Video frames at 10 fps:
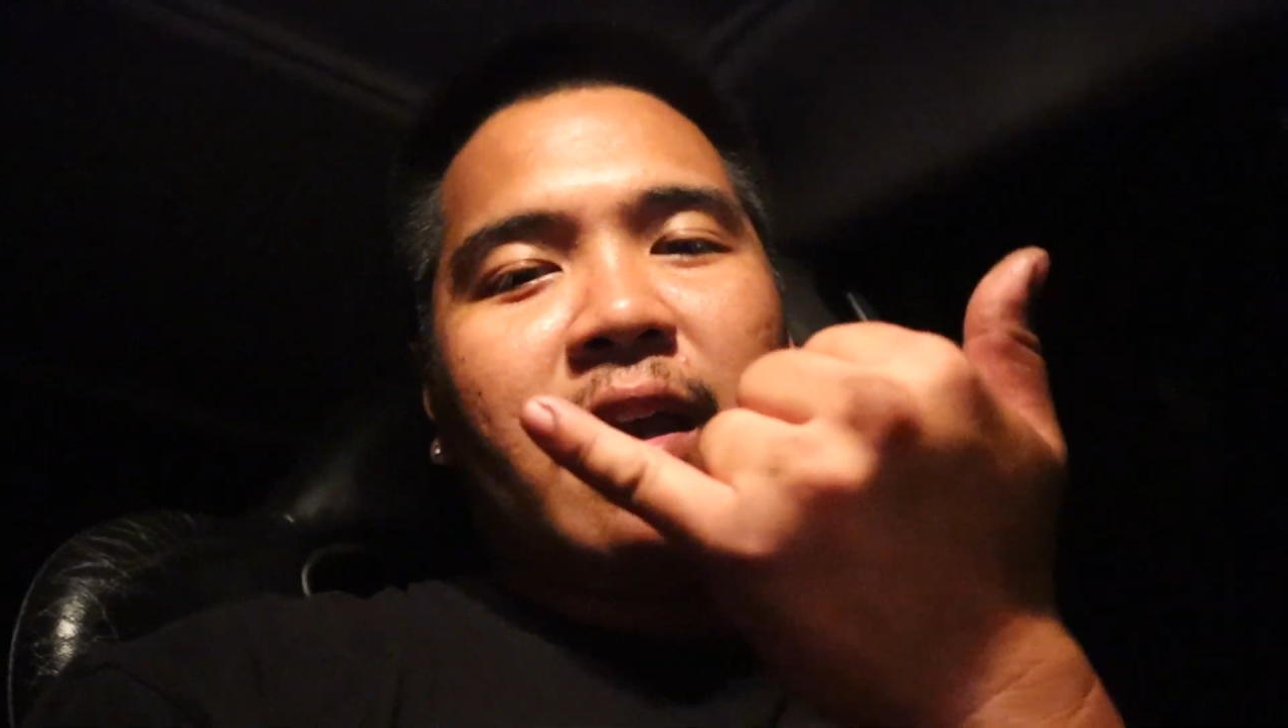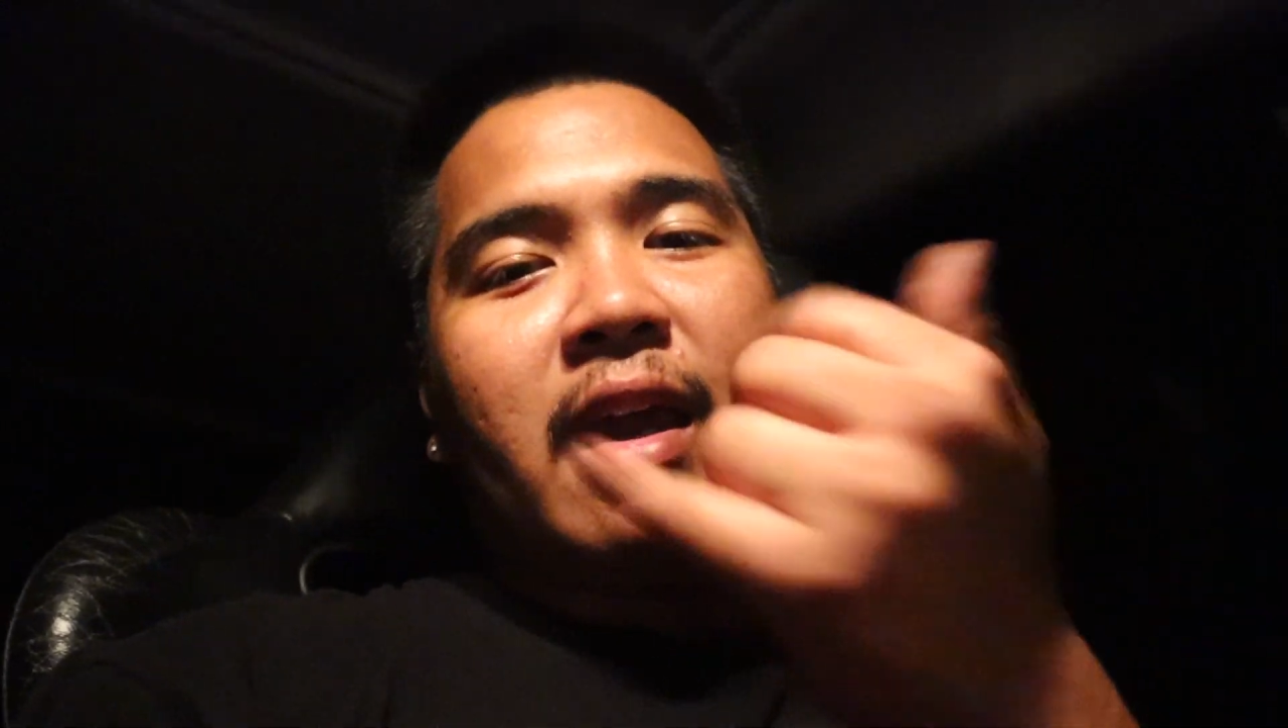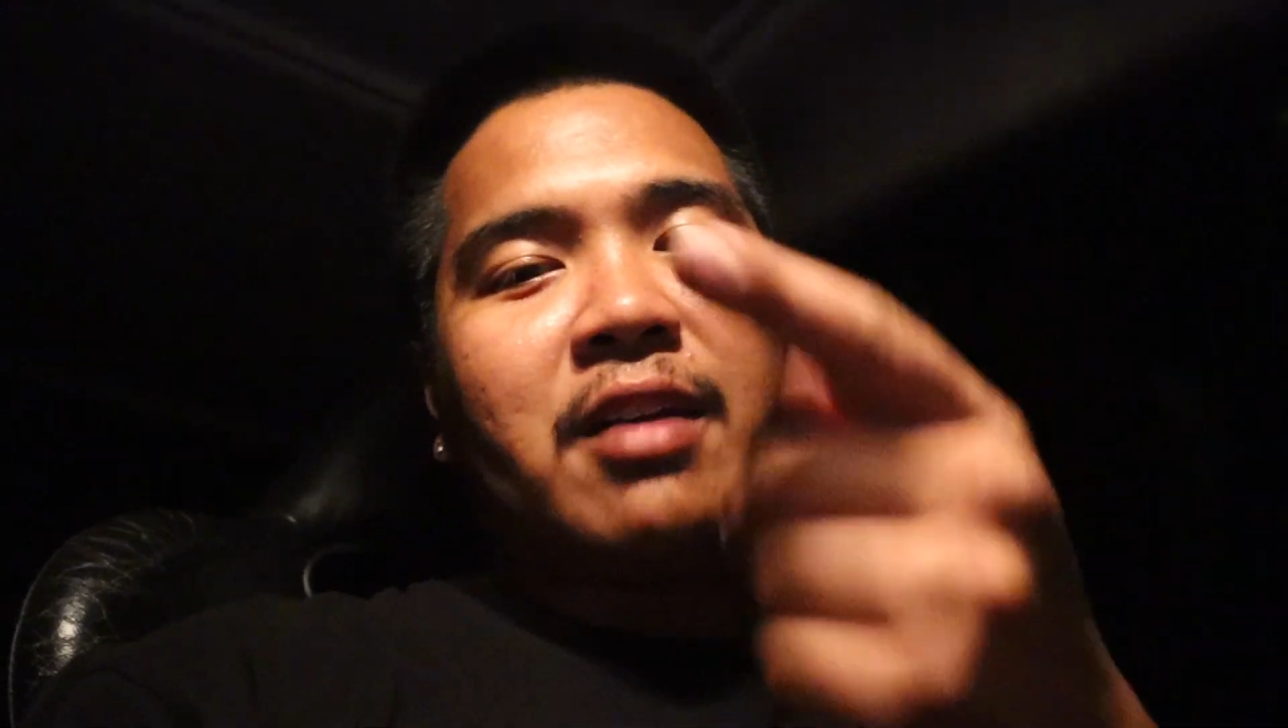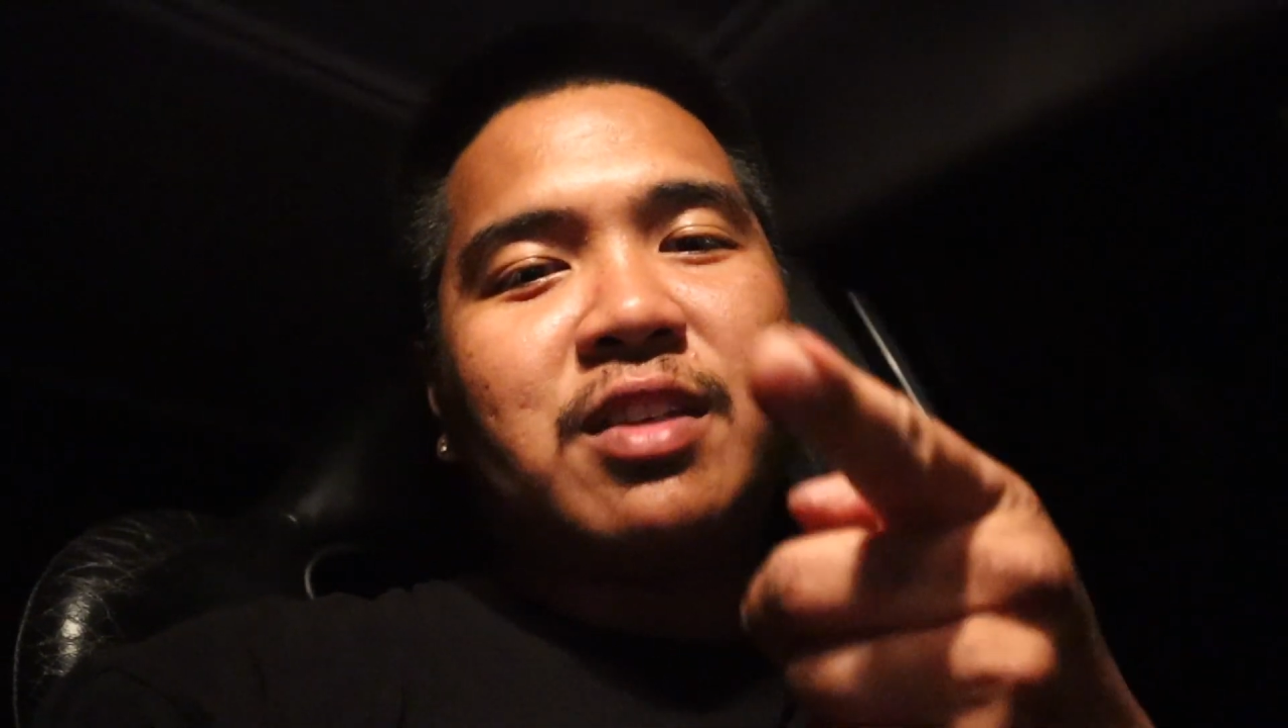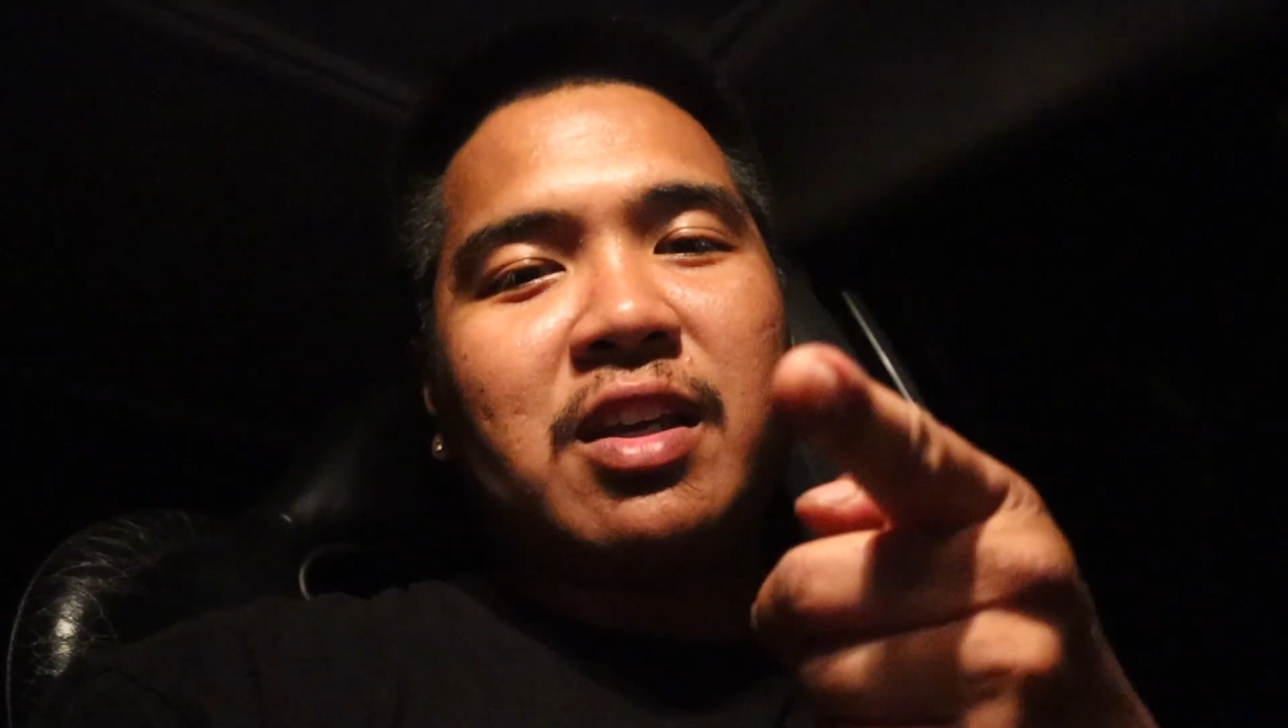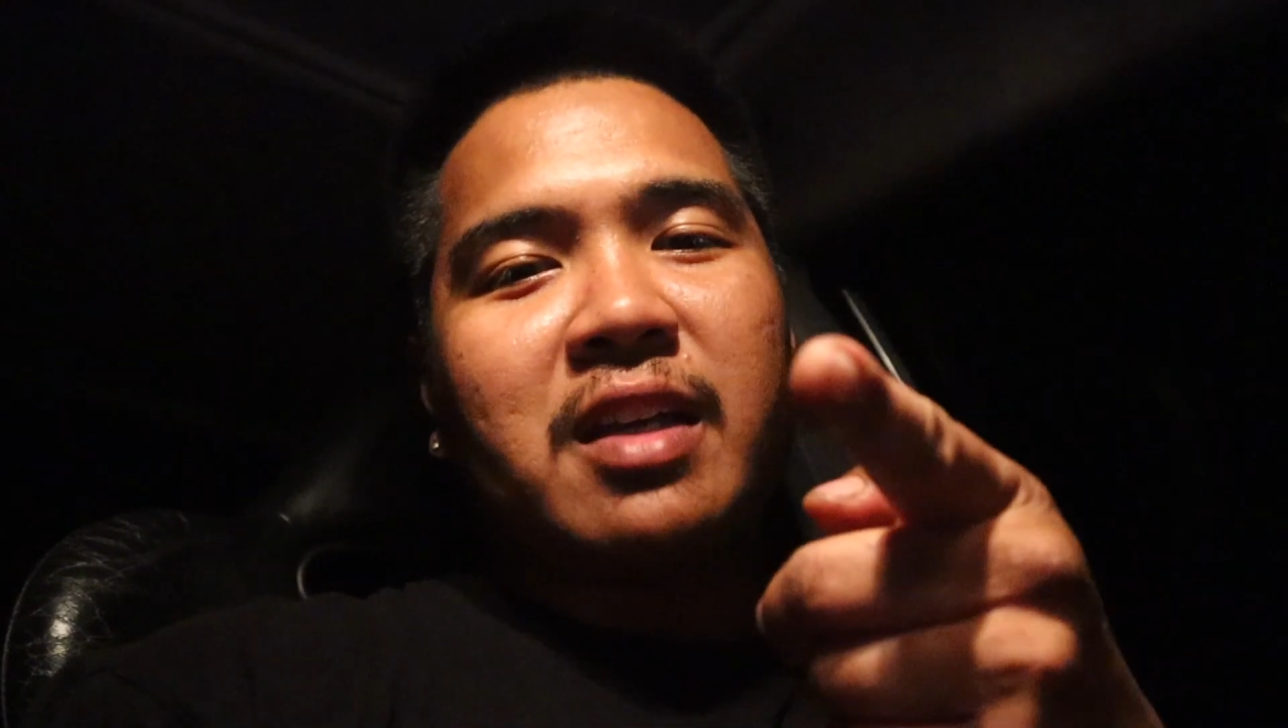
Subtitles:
and I'll see